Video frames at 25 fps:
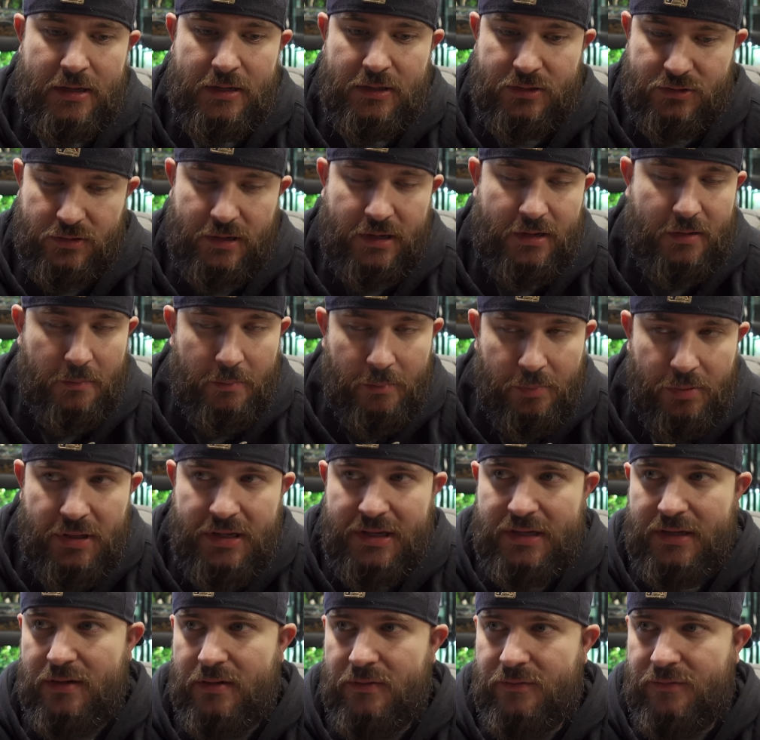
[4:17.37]
So I
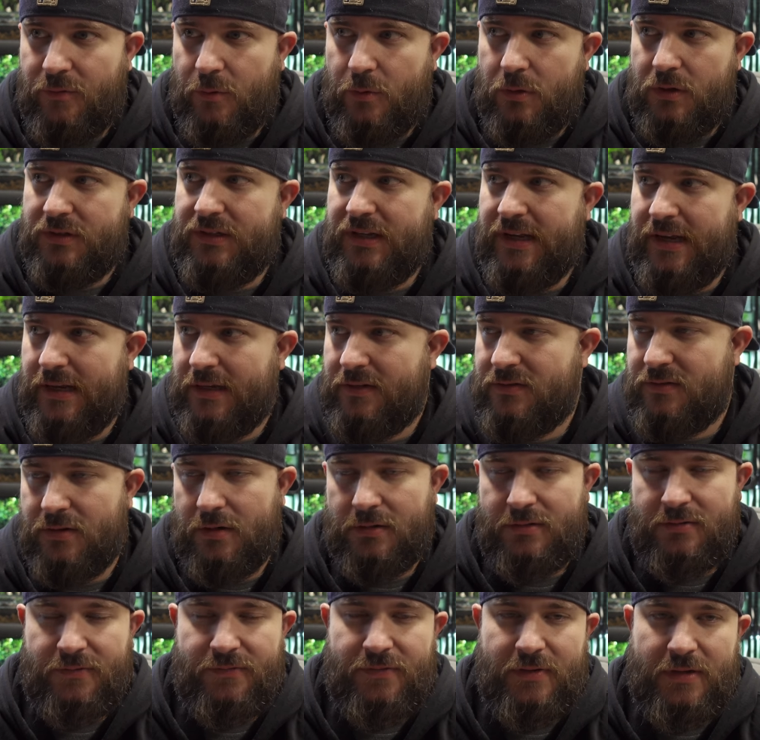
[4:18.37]
completed four tanks
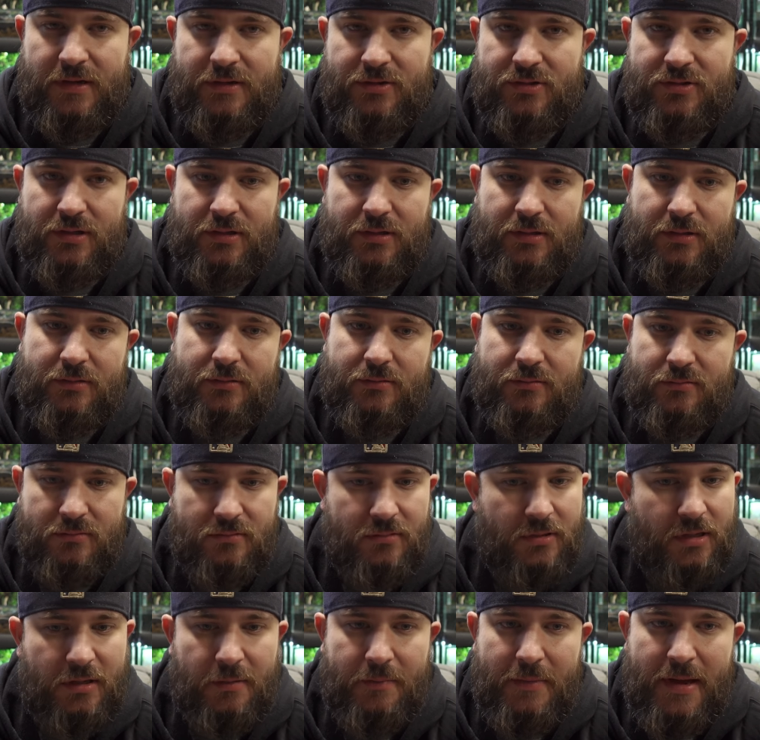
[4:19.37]
start to finish in
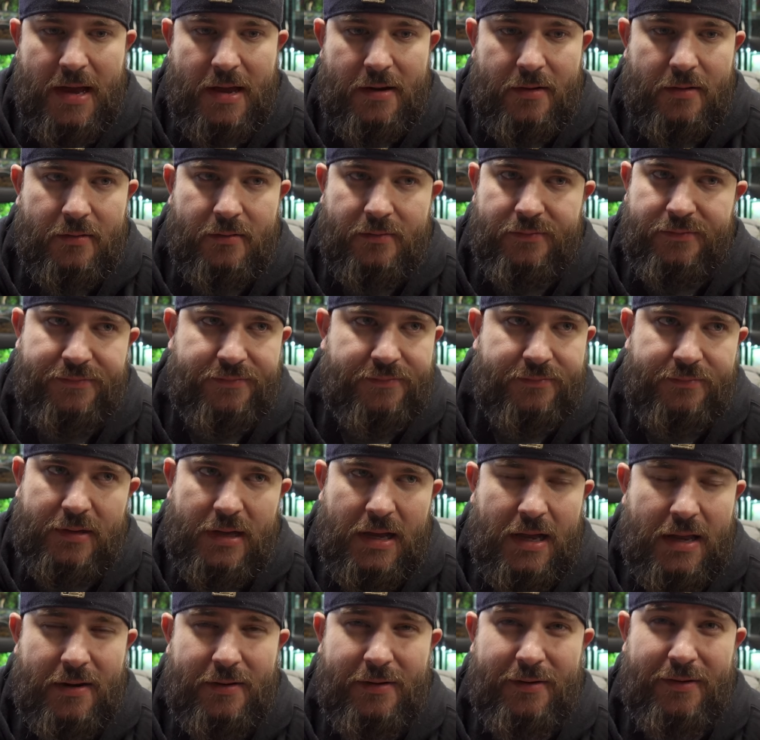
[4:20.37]
like a matter of,
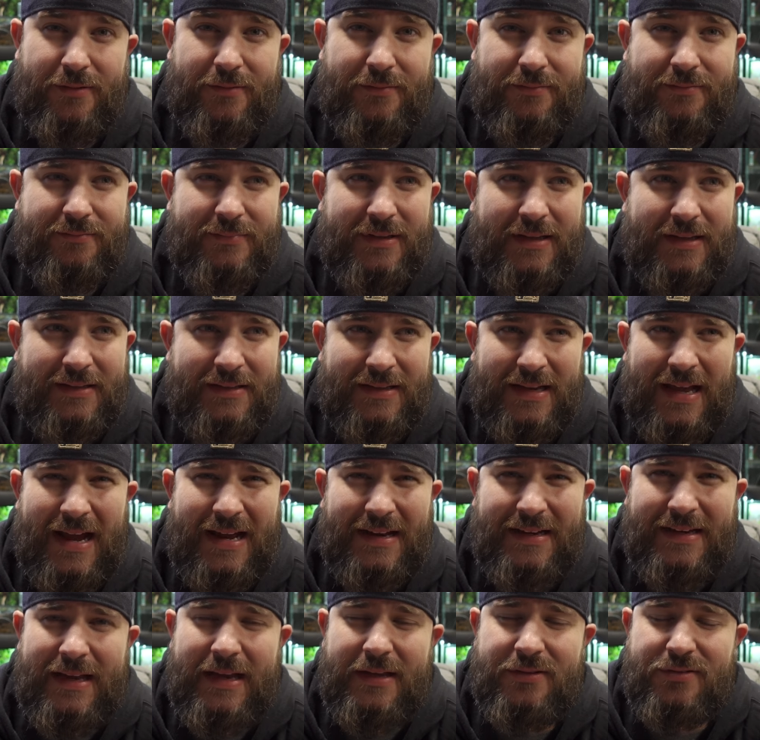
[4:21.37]
I don't know,
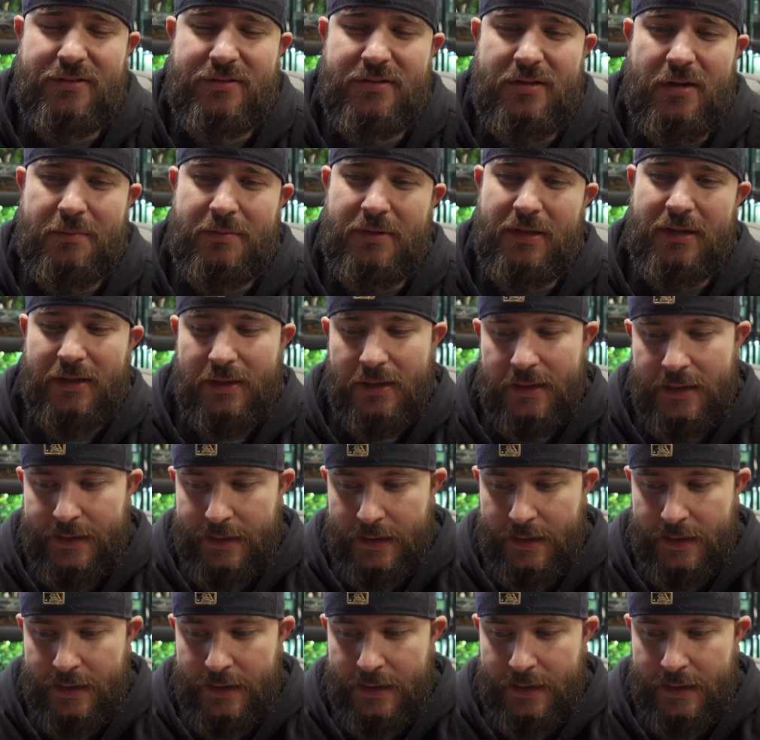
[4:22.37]
nine days or something.